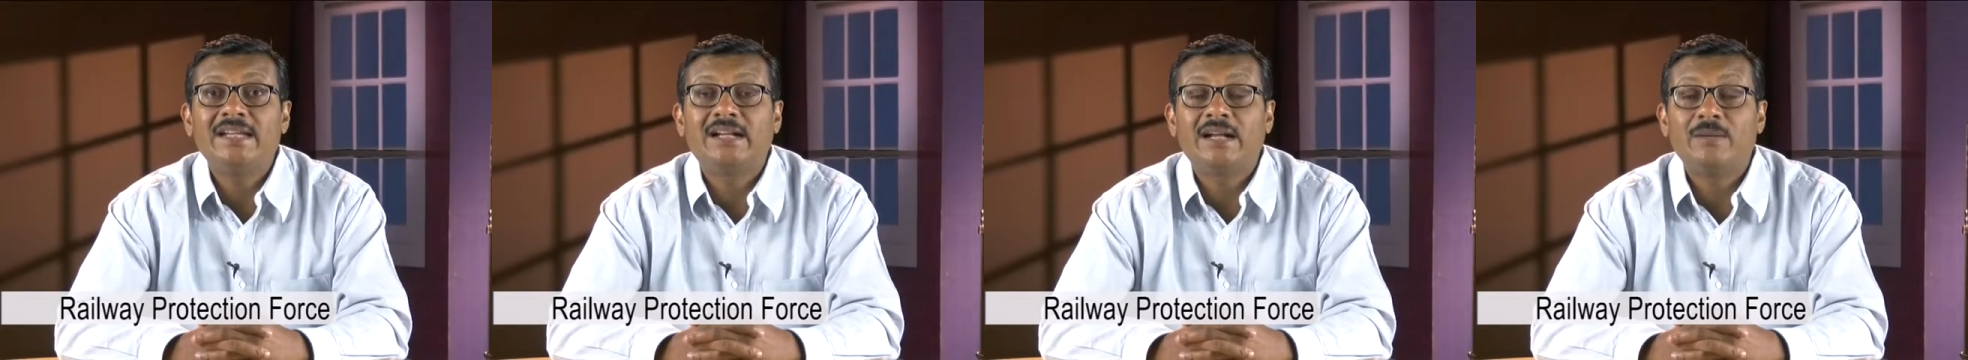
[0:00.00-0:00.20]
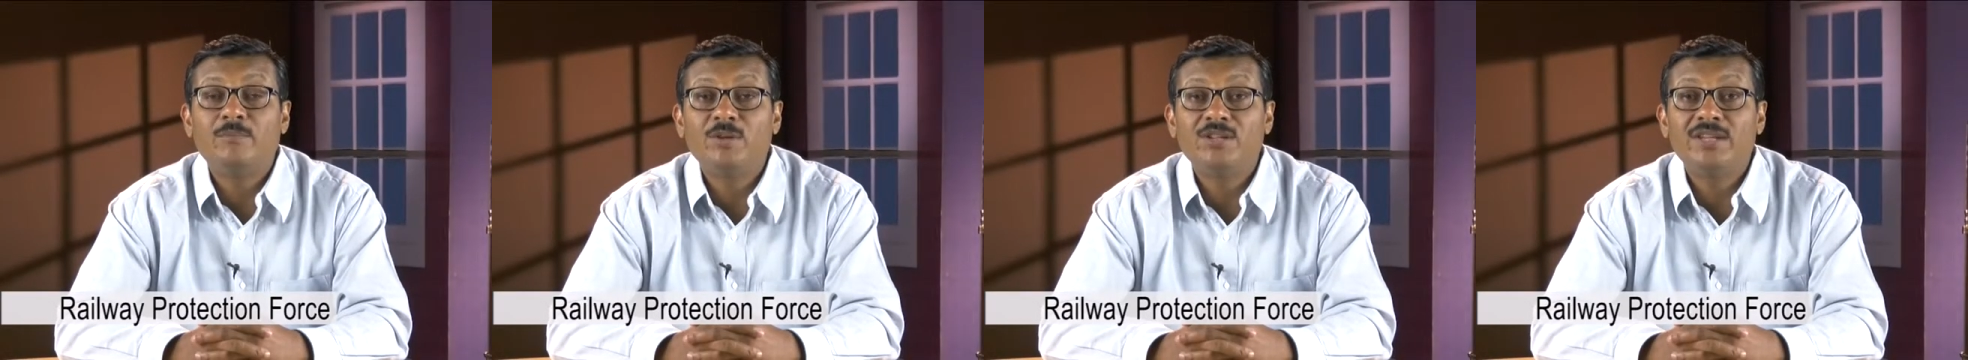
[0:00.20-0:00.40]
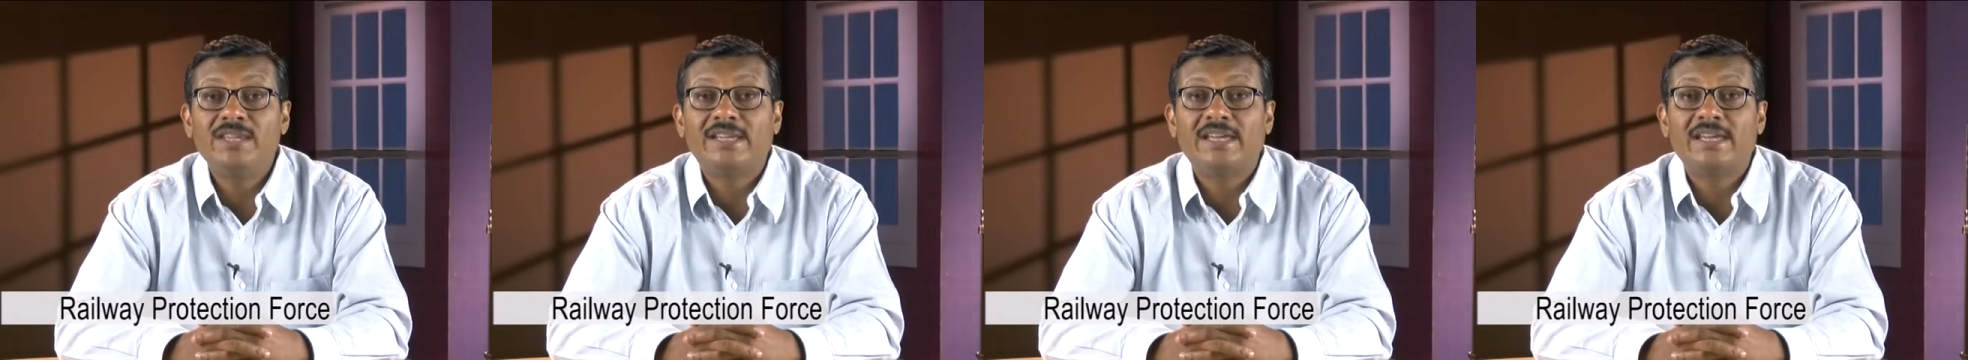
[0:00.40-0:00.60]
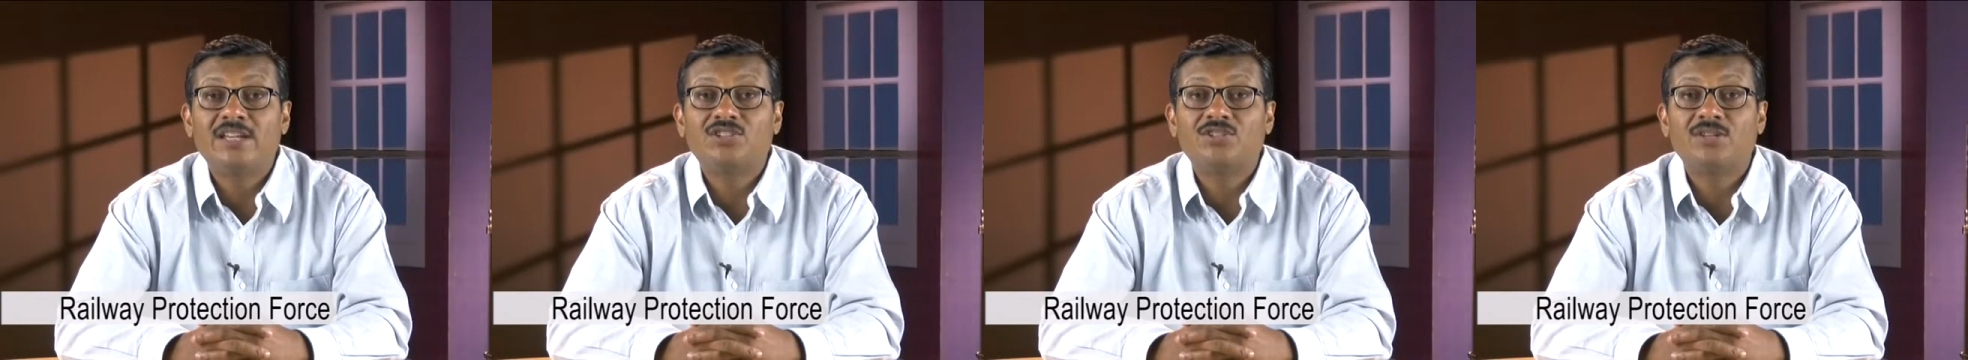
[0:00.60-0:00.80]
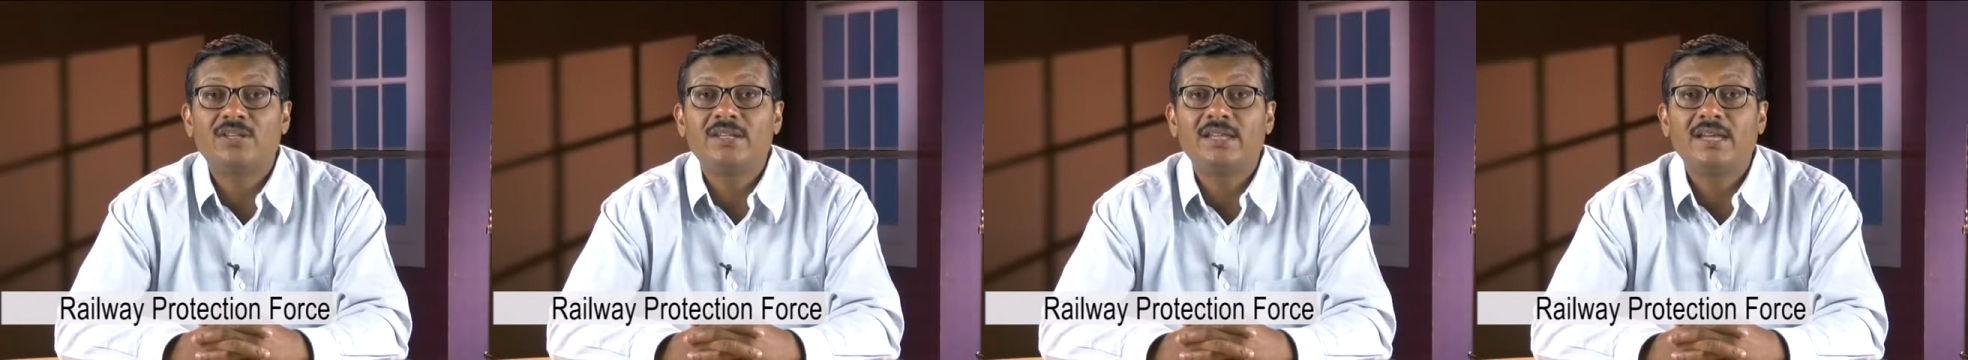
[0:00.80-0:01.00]

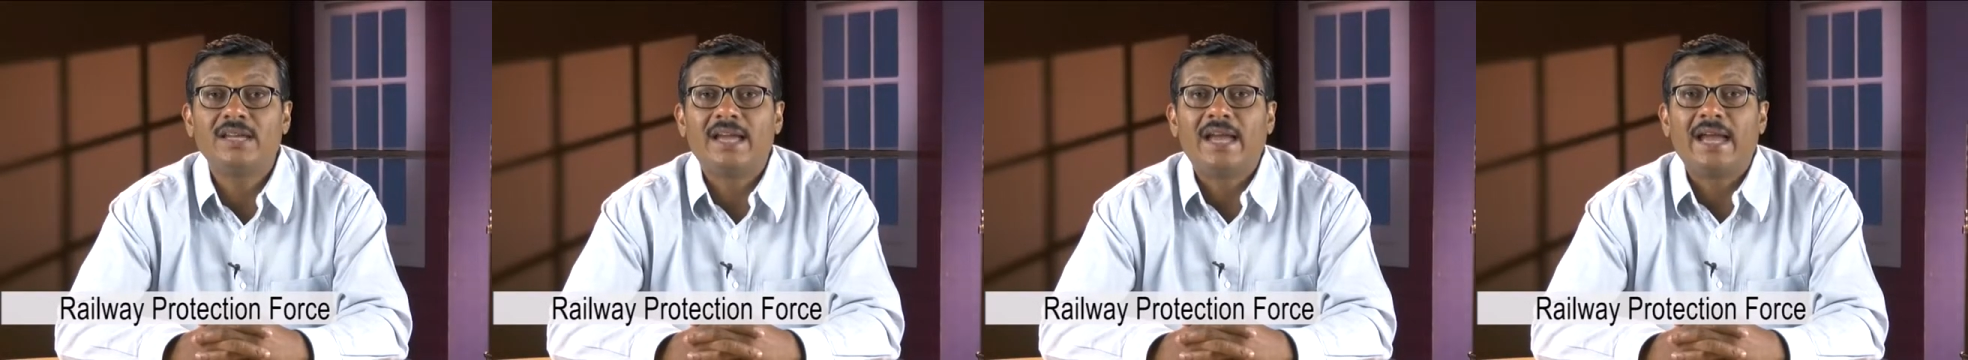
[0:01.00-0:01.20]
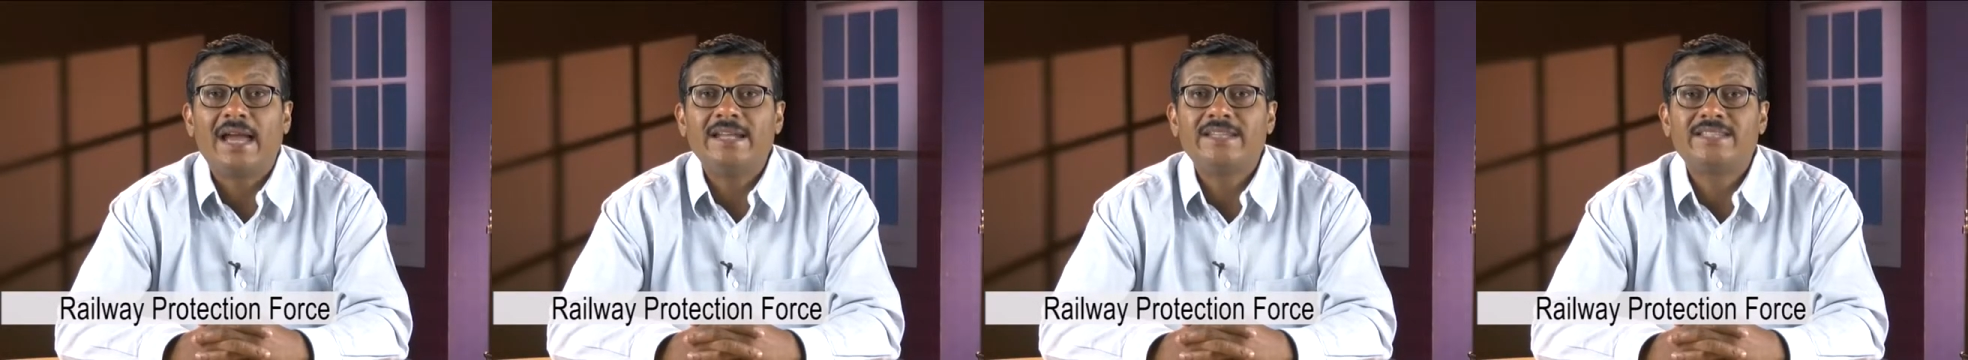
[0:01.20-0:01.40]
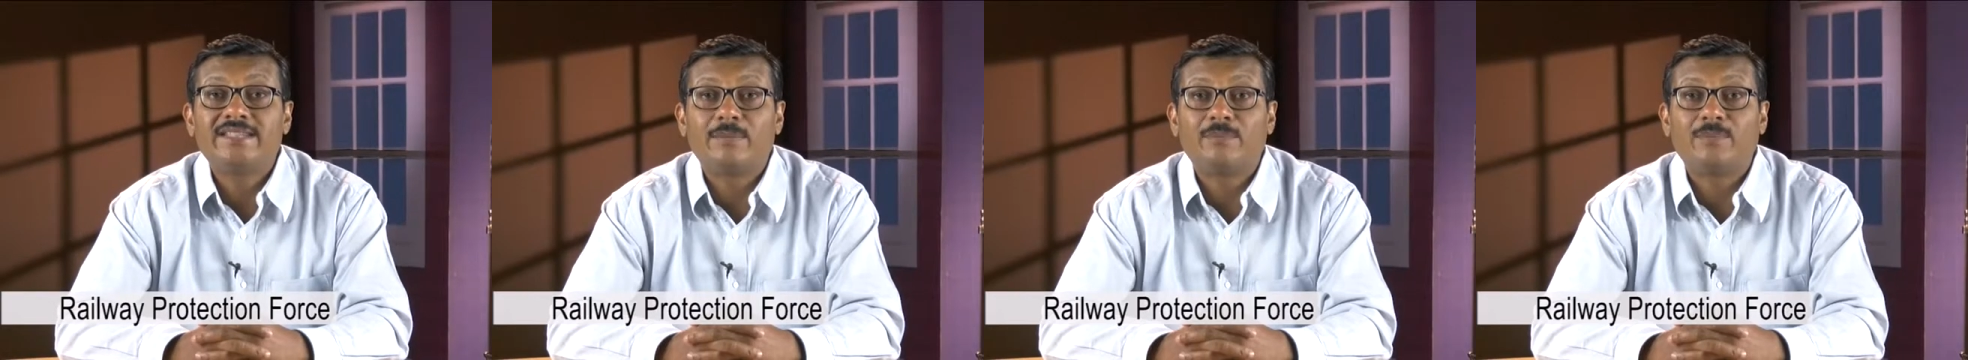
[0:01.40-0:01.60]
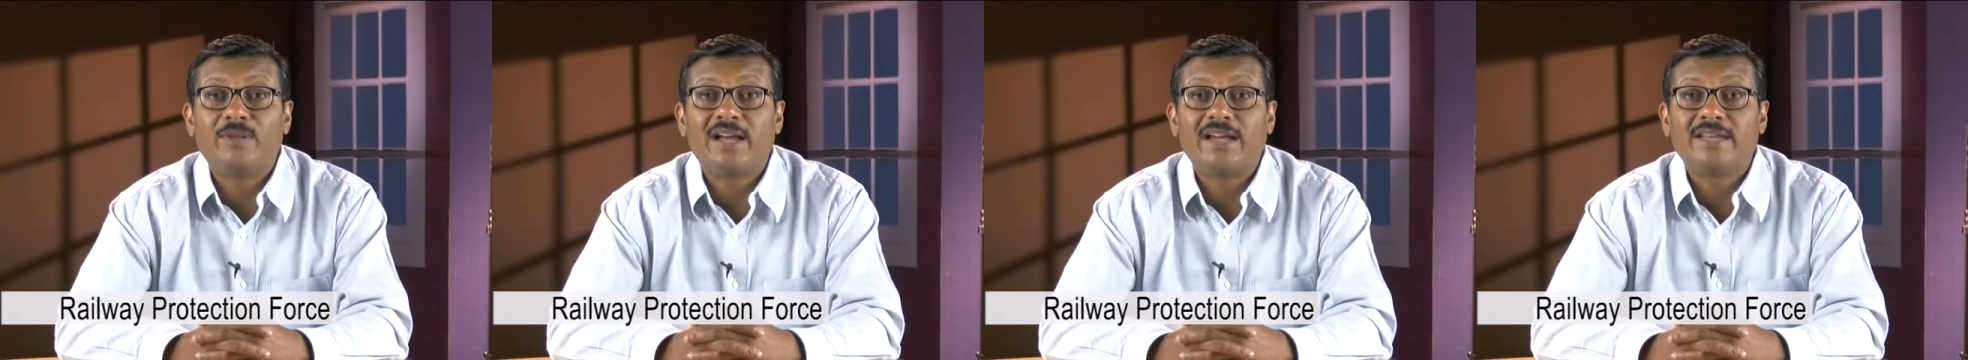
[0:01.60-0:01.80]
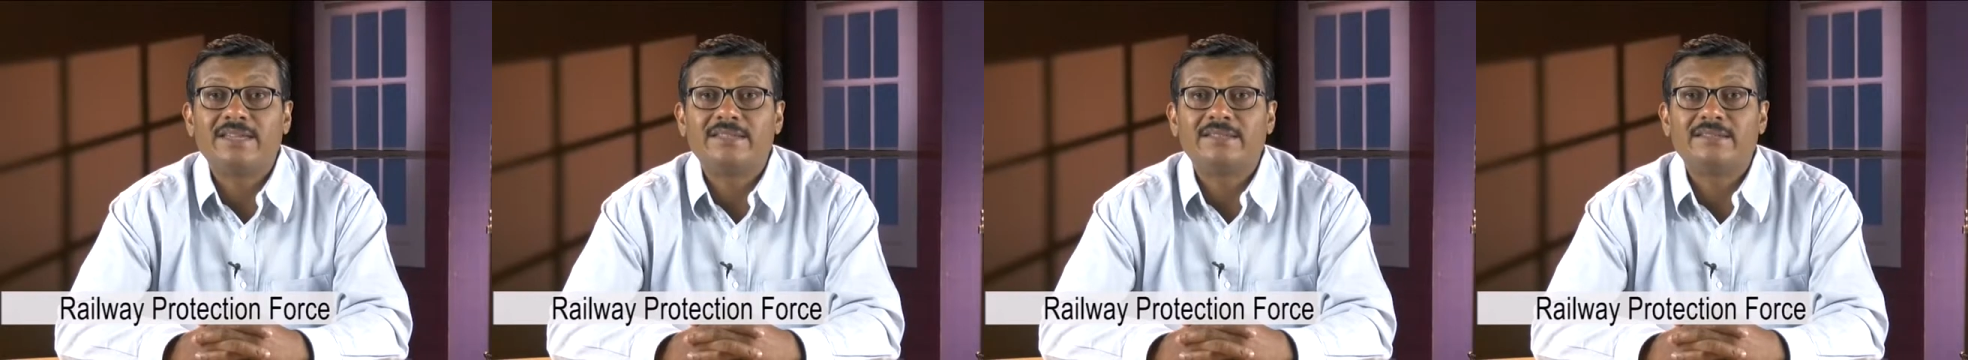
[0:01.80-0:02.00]
communication and
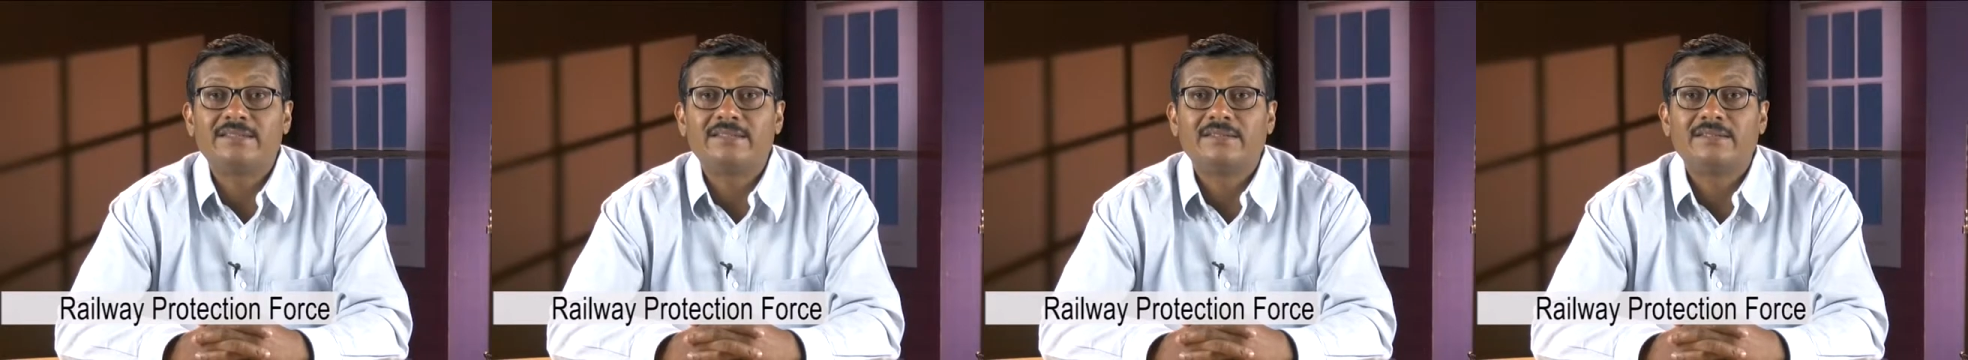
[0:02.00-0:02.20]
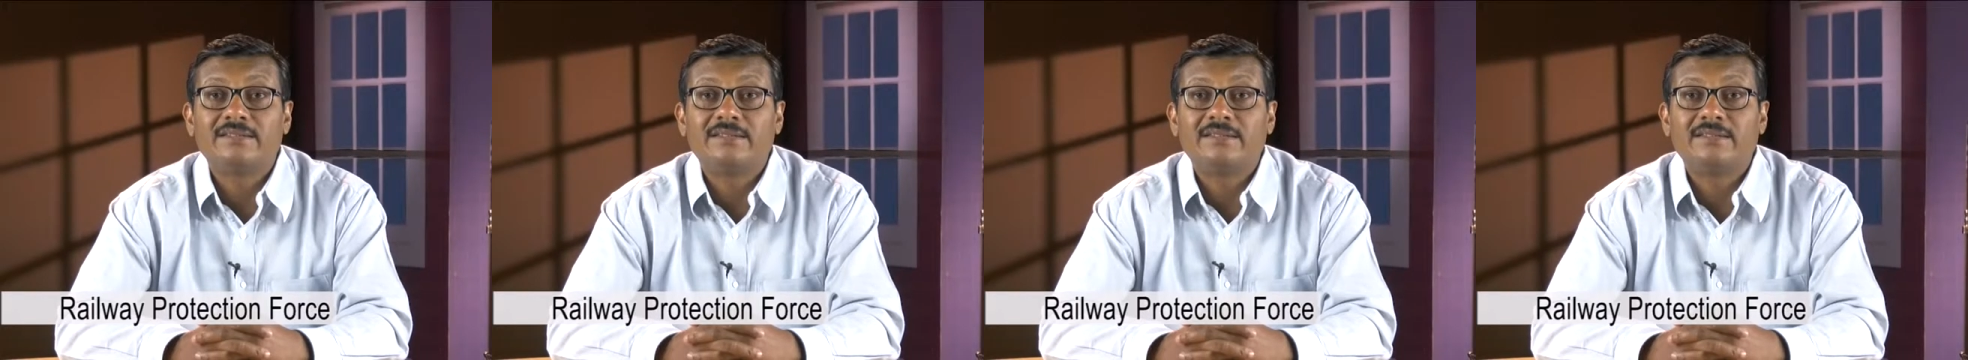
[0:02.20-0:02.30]
supplies,